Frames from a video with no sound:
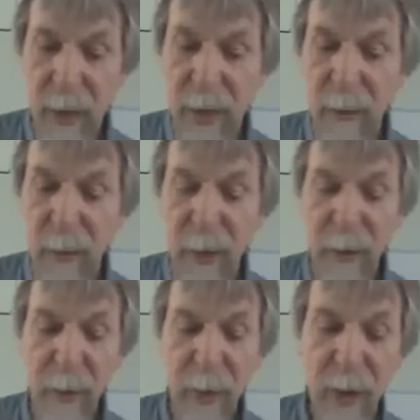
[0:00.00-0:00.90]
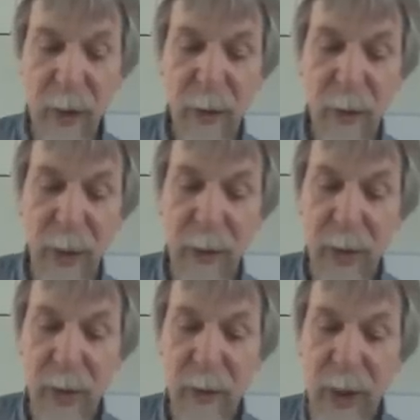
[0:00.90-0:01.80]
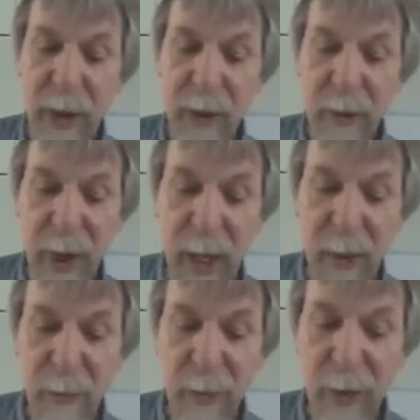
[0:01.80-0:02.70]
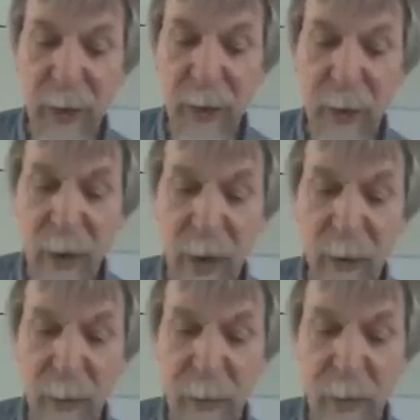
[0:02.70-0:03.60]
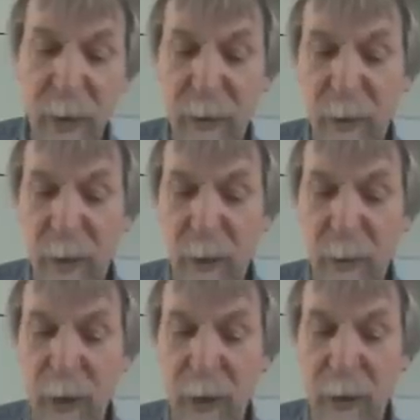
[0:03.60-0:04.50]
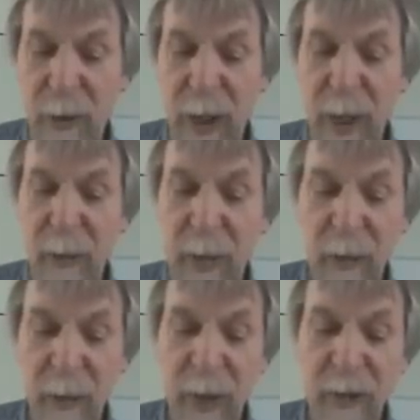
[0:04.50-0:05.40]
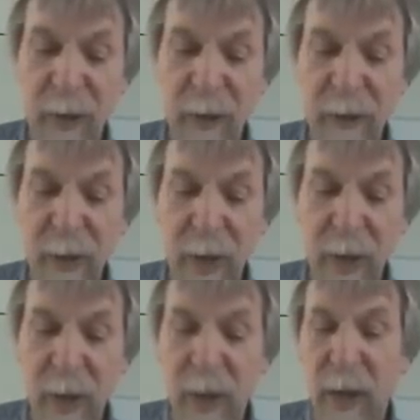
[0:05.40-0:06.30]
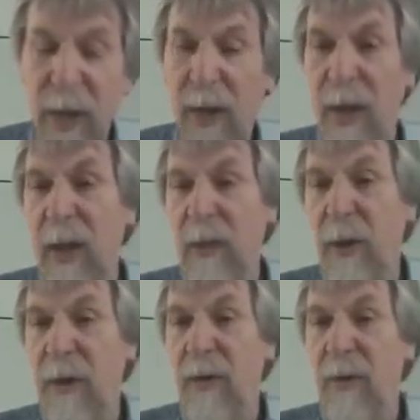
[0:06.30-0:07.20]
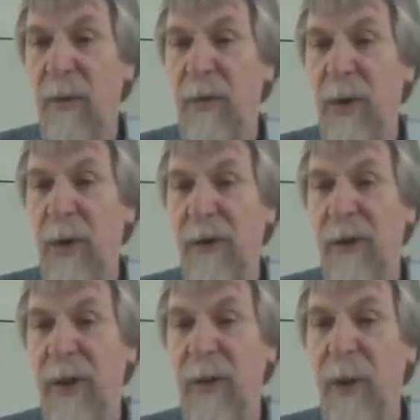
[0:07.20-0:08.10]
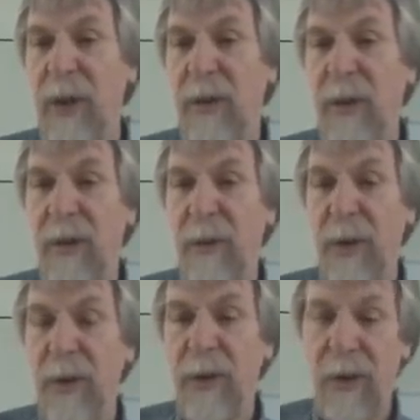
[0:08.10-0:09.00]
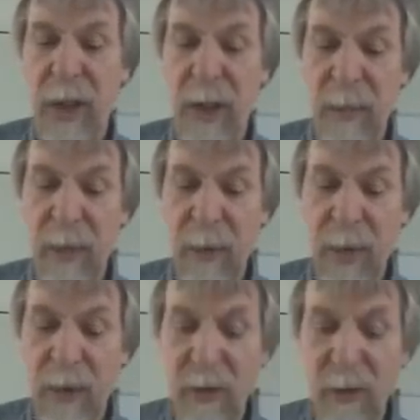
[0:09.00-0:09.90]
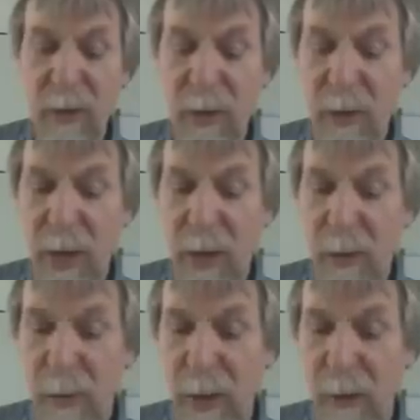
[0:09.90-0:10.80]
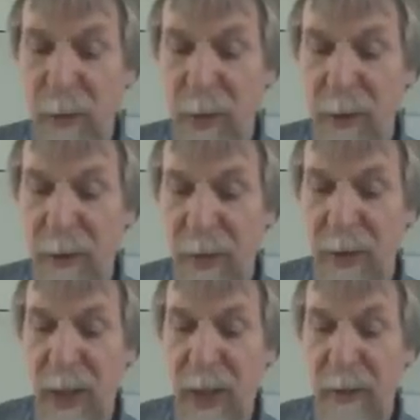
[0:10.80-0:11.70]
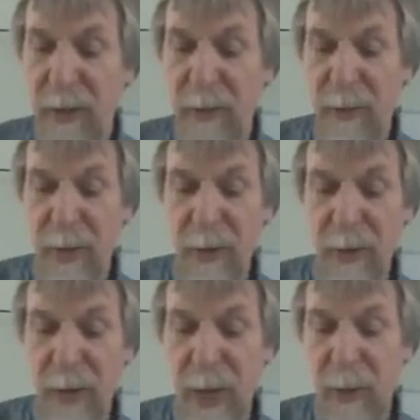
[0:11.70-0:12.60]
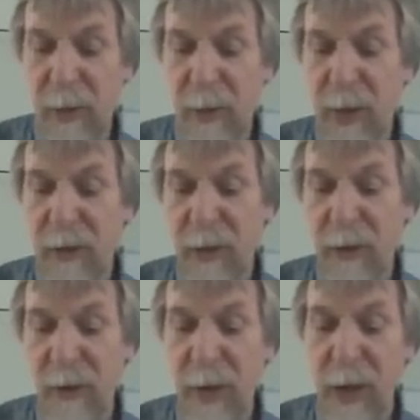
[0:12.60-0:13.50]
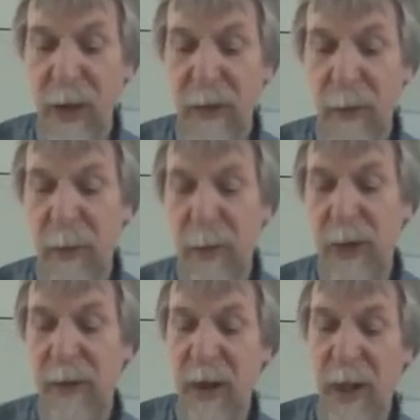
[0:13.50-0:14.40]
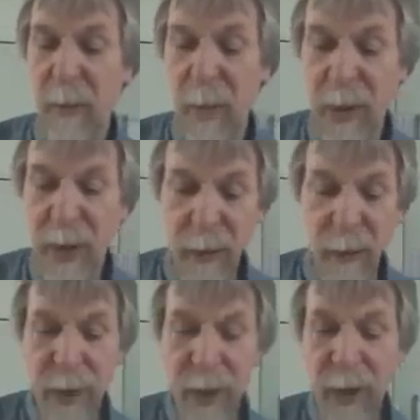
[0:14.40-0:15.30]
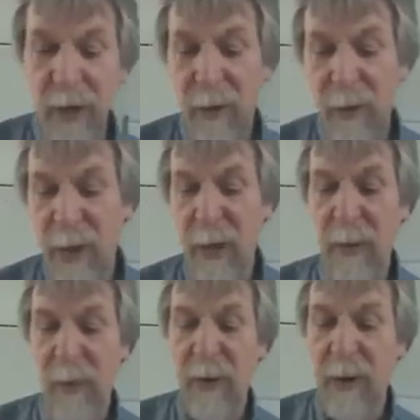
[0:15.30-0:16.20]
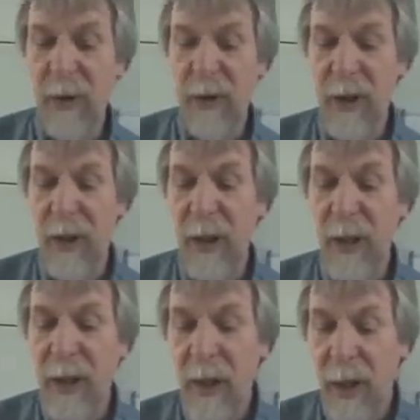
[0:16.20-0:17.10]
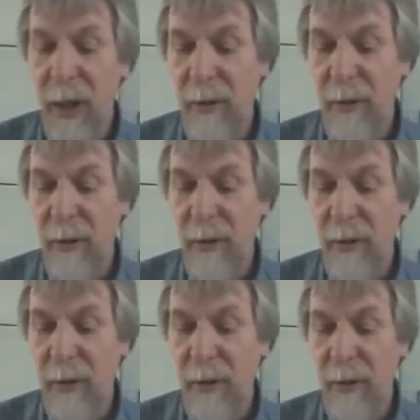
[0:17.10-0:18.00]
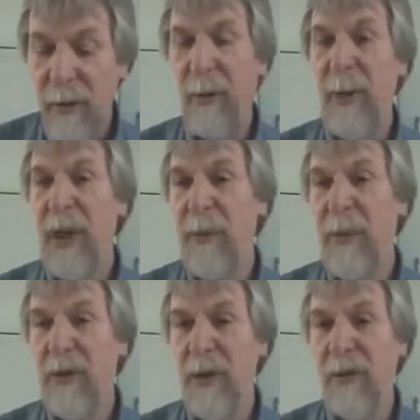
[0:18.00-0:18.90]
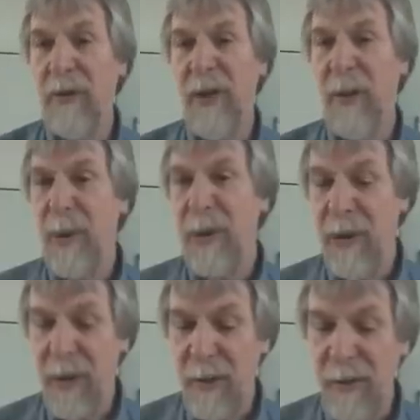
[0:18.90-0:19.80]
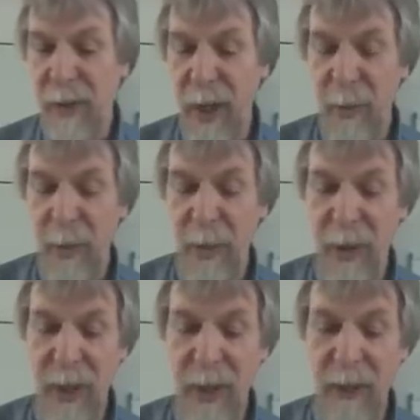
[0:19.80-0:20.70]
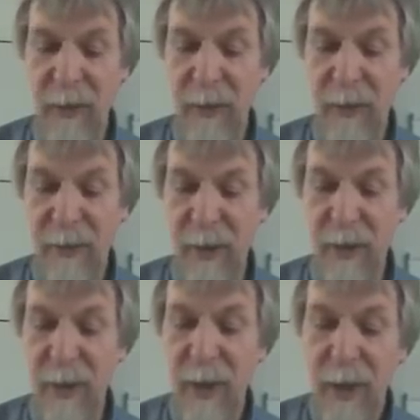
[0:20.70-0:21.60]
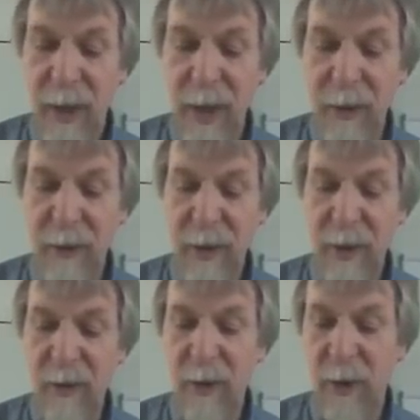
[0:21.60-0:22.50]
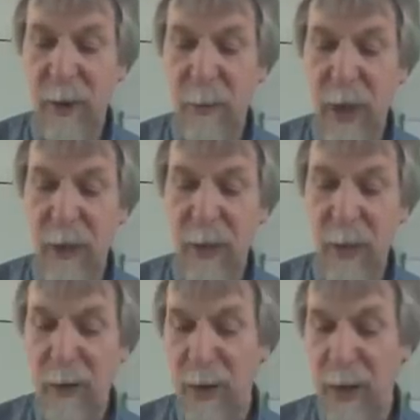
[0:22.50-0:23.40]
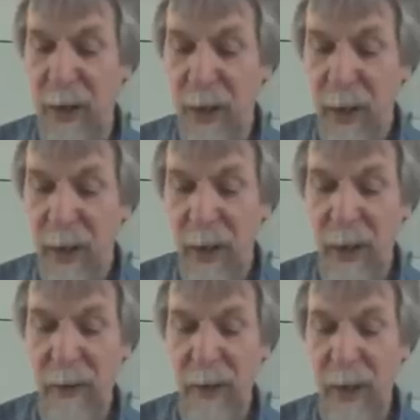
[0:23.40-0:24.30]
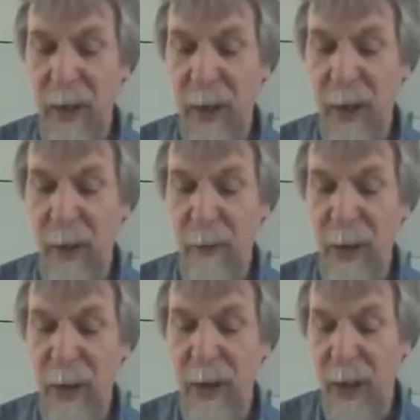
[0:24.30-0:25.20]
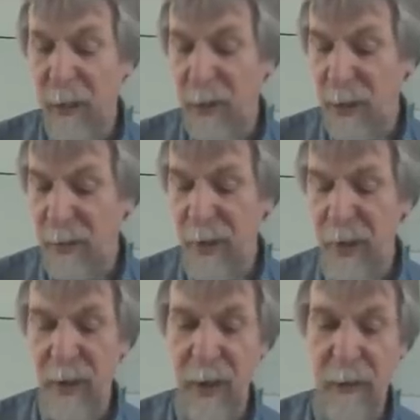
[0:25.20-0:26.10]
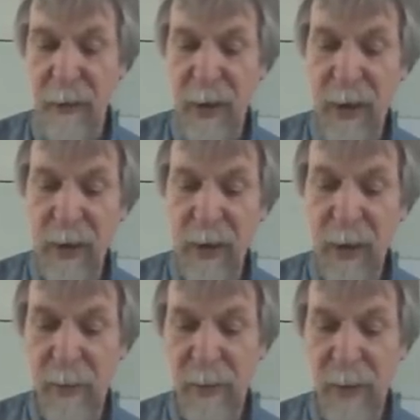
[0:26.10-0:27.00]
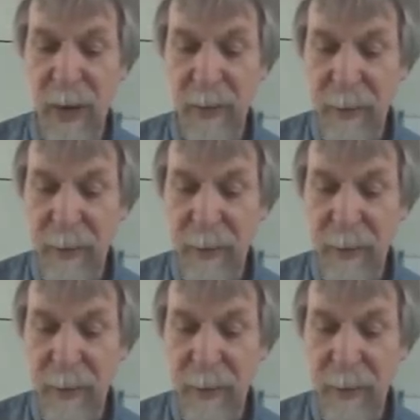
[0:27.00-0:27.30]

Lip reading: Then furthermore, we require to have so-called fault containment regions, and faults in one fault containment region should not affect faults in other fault containment regions. So for example, if we hit a tree with our car, the passenger compartment should still be stable, and this accident should affect only the front area there of the car, hopefully.